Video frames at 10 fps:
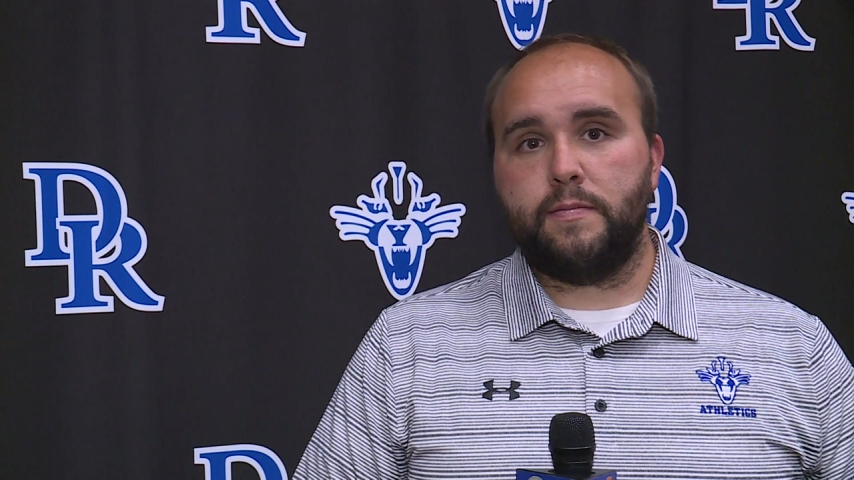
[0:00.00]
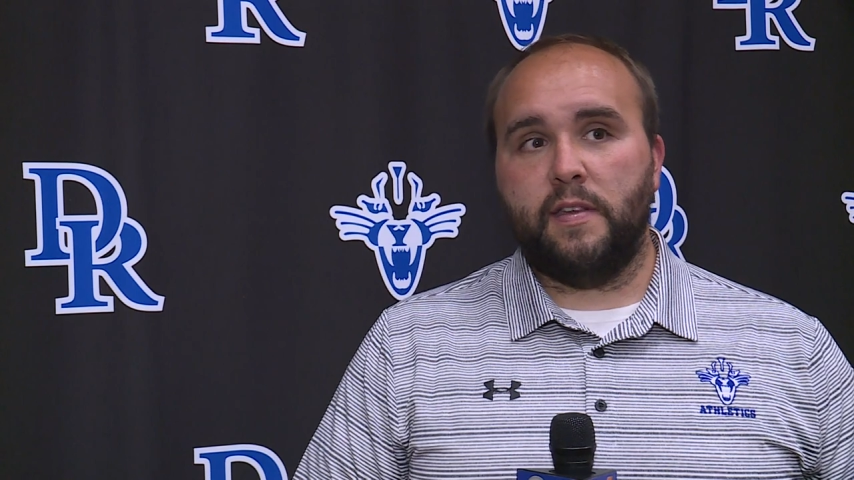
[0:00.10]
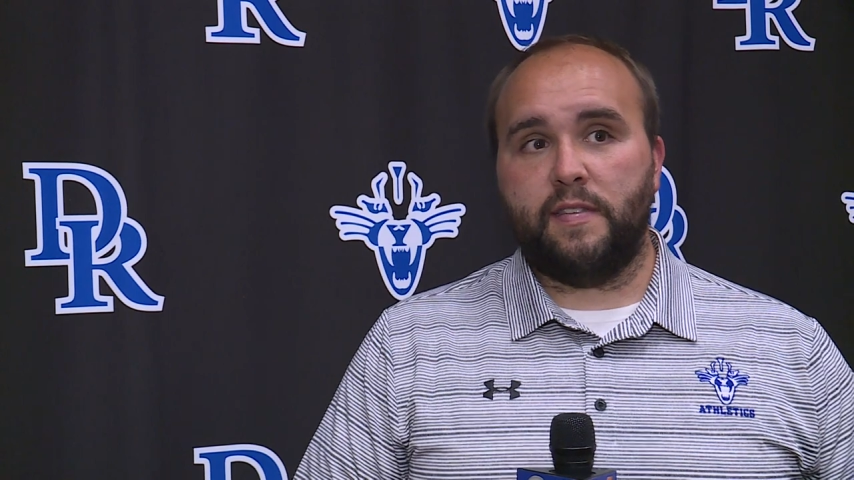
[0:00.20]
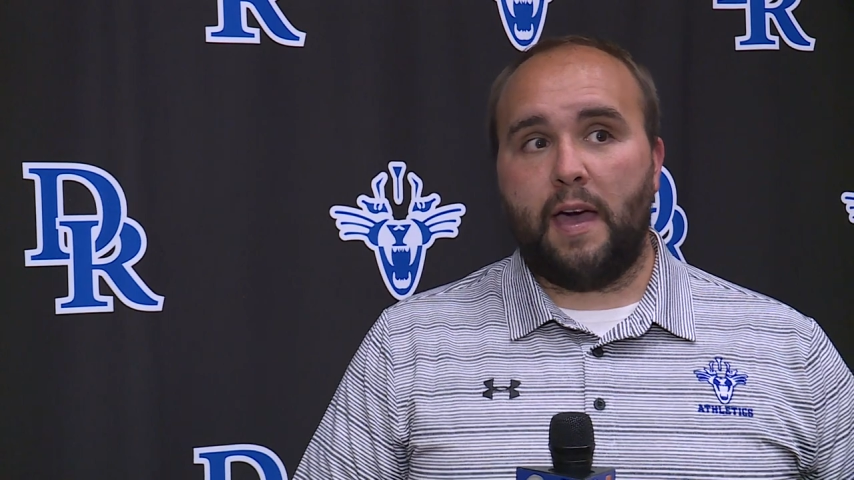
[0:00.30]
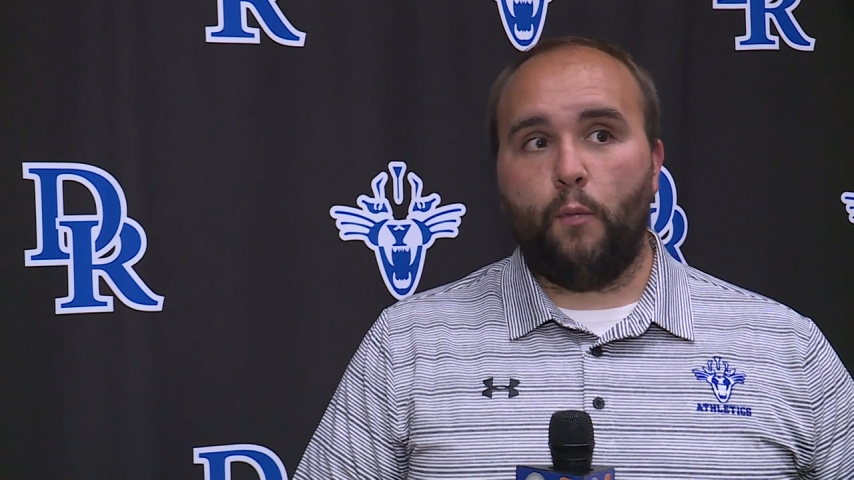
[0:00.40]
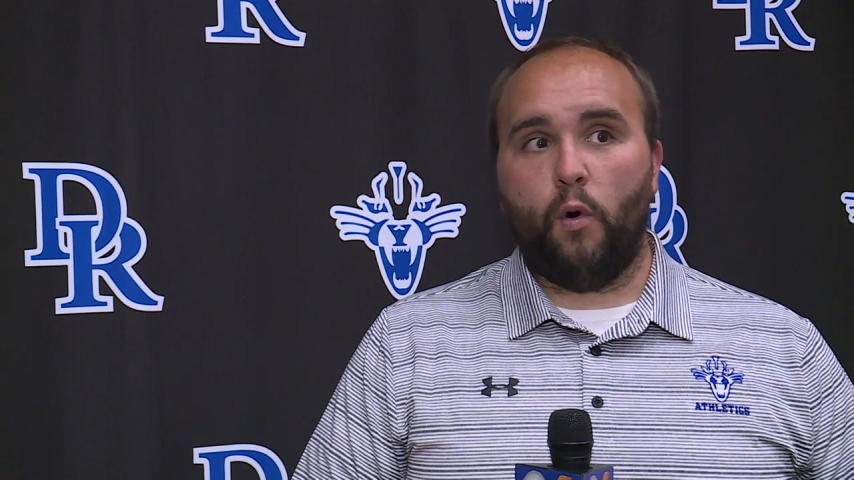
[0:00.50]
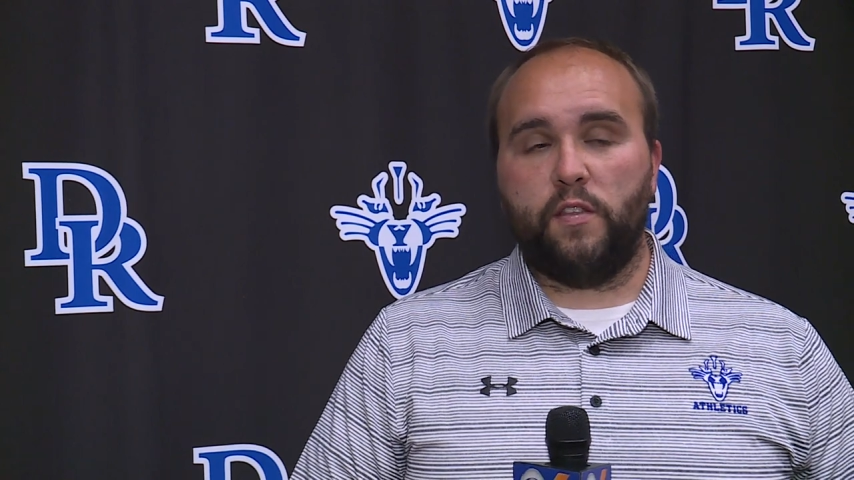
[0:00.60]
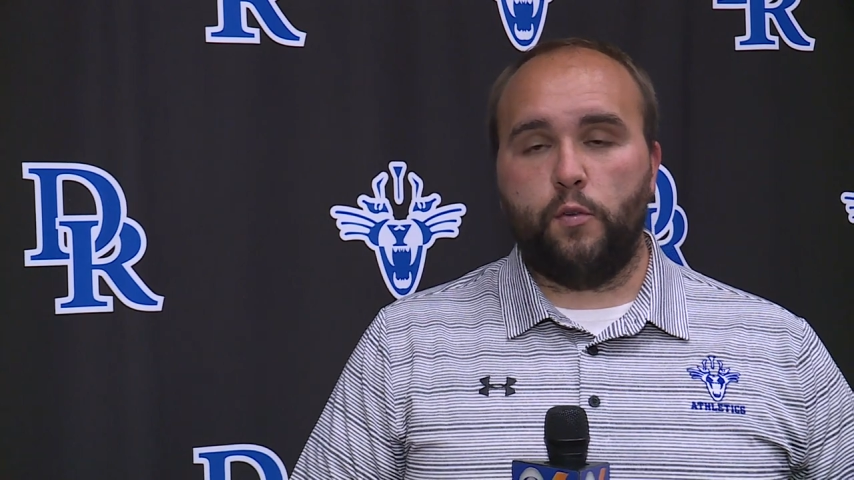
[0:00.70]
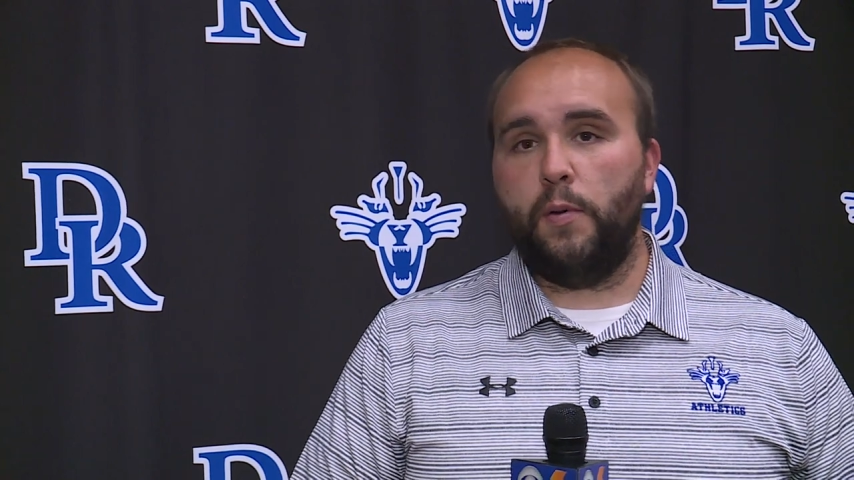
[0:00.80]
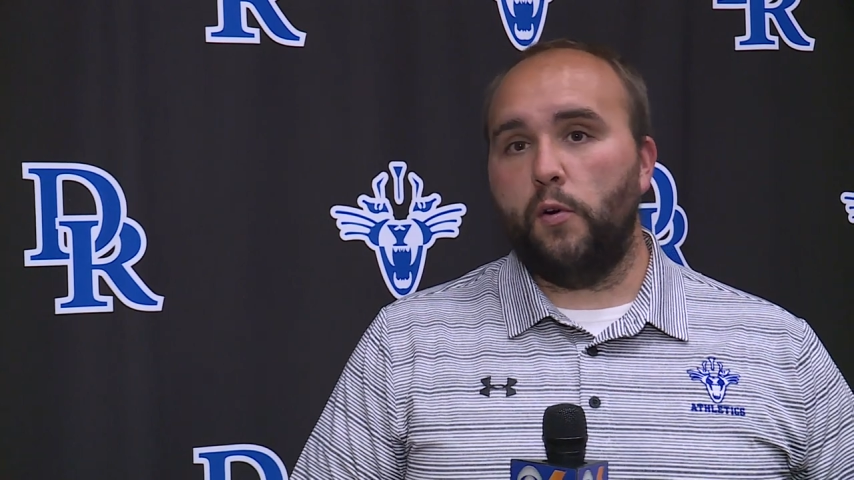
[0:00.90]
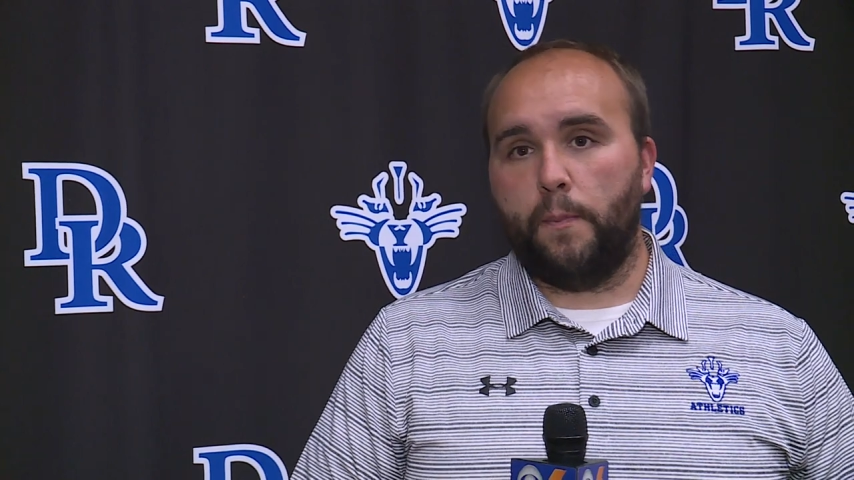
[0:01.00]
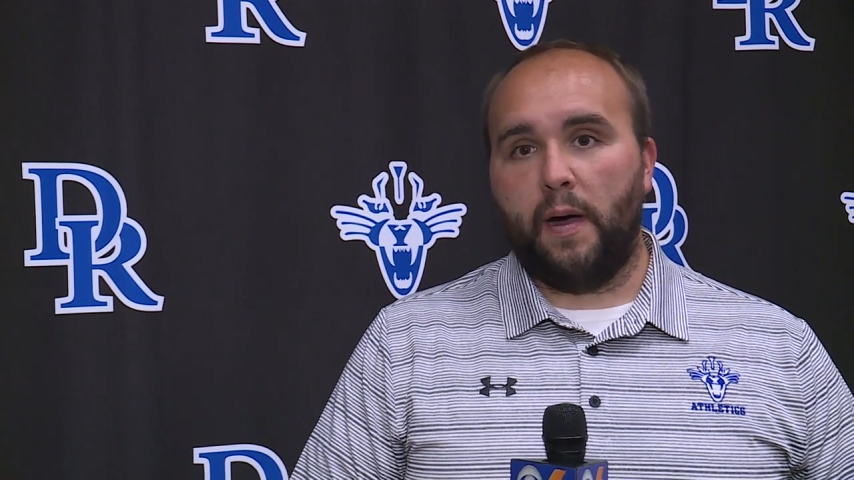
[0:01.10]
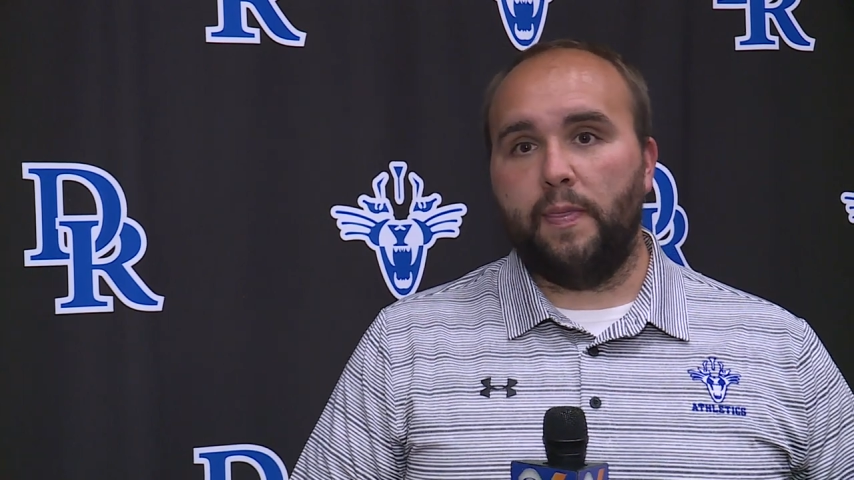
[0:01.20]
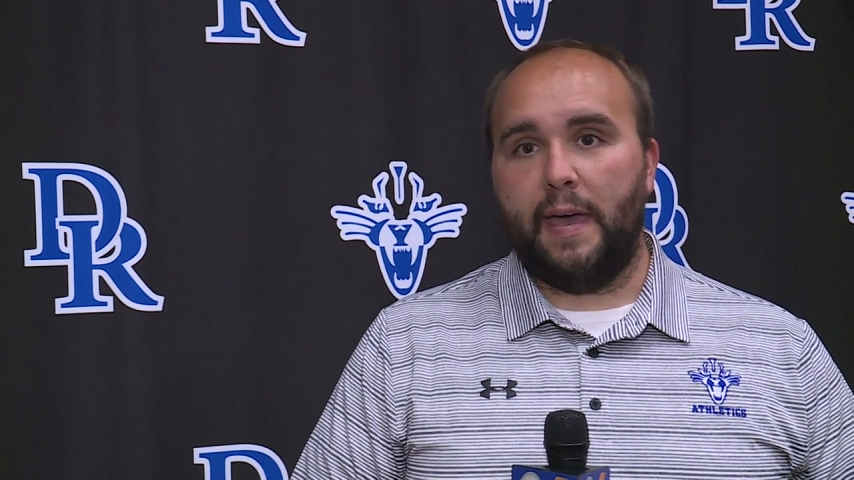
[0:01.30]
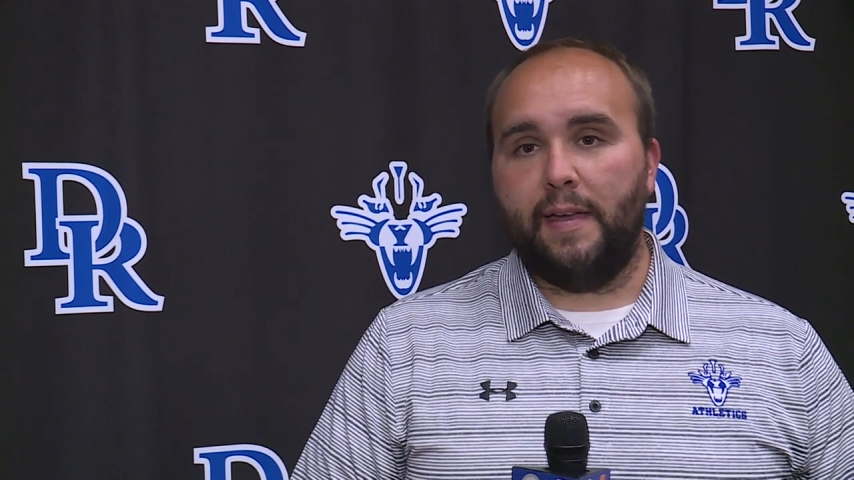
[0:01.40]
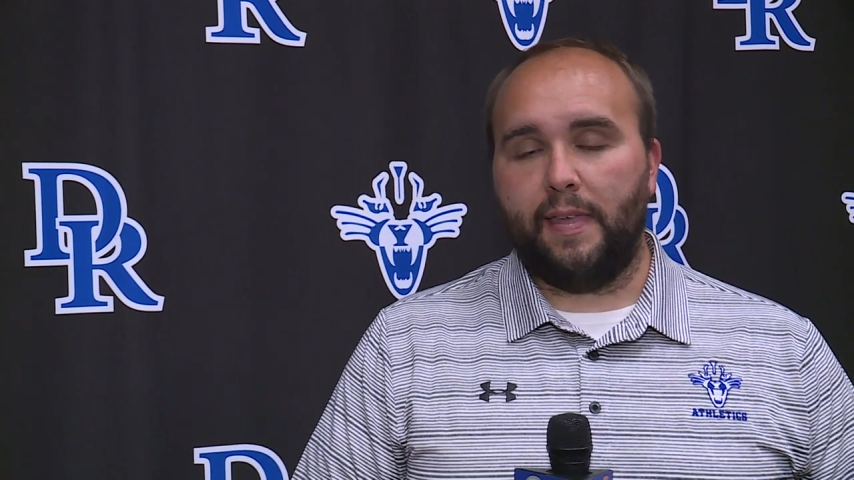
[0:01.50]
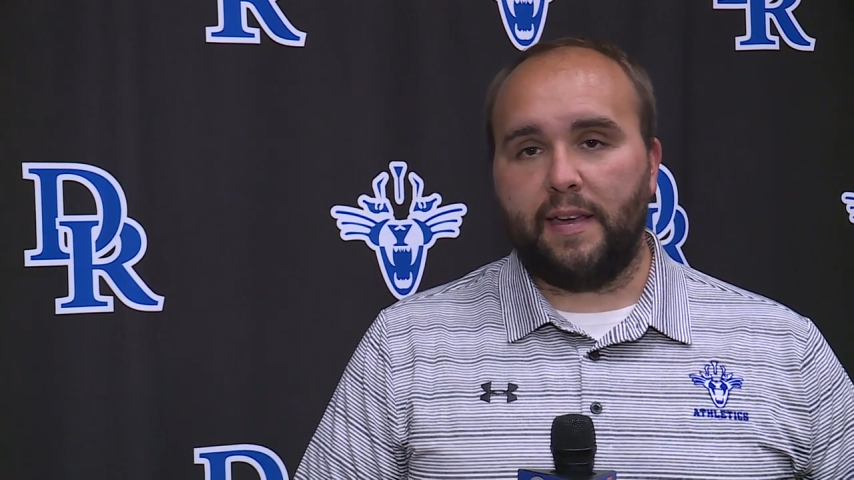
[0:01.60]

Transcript: Because uh, I want to build upon that.